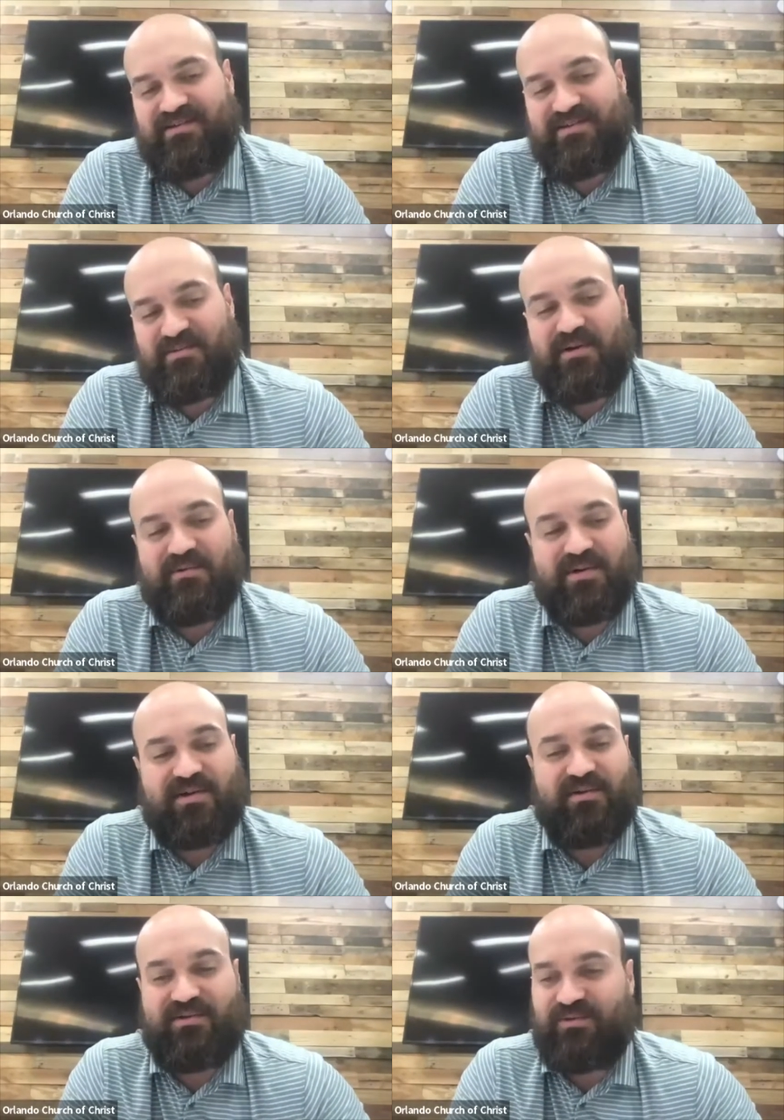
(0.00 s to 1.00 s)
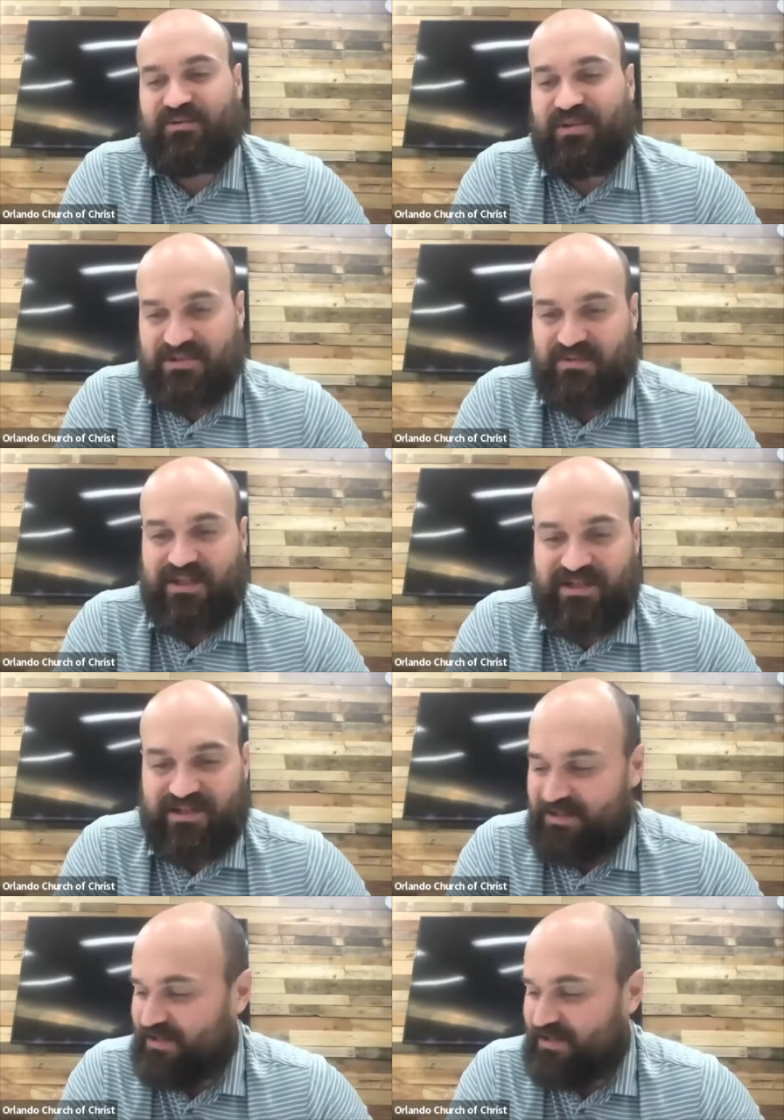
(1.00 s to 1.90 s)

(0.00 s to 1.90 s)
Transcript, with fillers: to what we're going through this week,